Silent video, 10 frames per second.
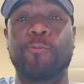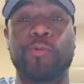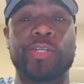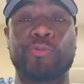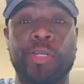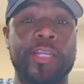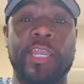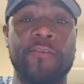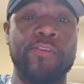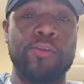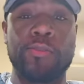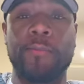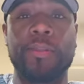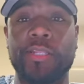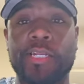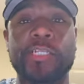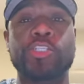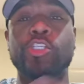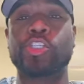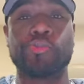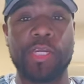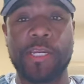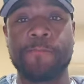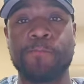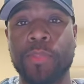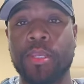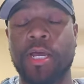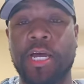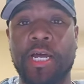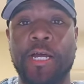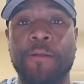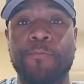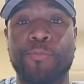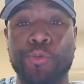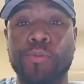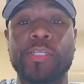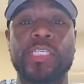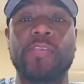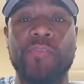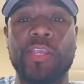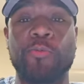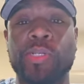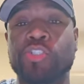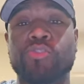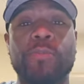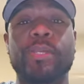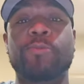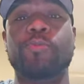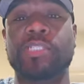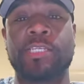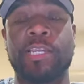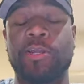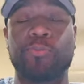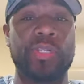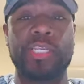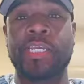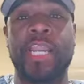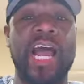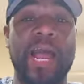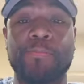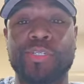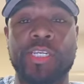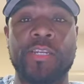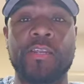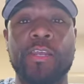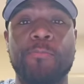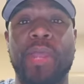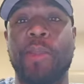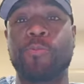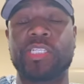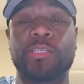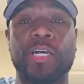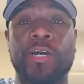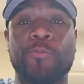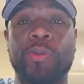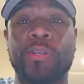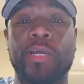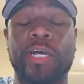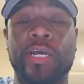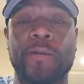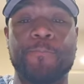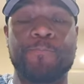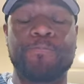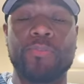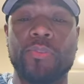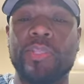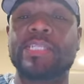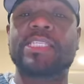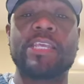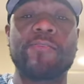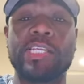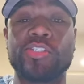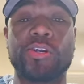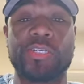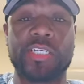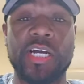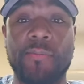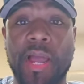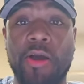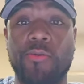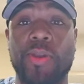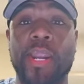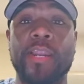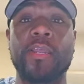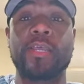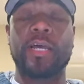which would give you the ability to stream through the TV when streaming wasn't really an option back when these TVs start to come out, right?